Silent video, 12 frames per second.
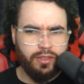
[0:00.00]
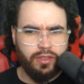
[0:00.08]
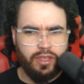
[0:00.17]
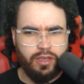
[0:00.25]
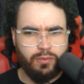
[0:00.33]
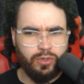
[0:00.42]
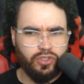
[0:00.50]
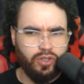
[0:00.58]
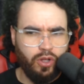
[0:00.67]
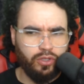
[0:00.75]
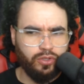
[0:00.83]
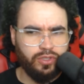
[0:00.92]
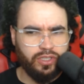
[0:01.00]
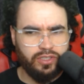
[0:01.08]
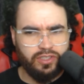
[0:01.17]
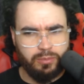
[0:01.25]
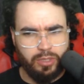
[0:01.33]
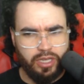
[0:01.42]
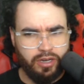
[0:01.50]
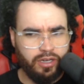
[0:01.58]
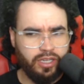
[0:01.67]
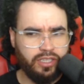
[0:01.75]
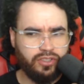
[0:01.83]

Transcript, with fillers: the result using similarity,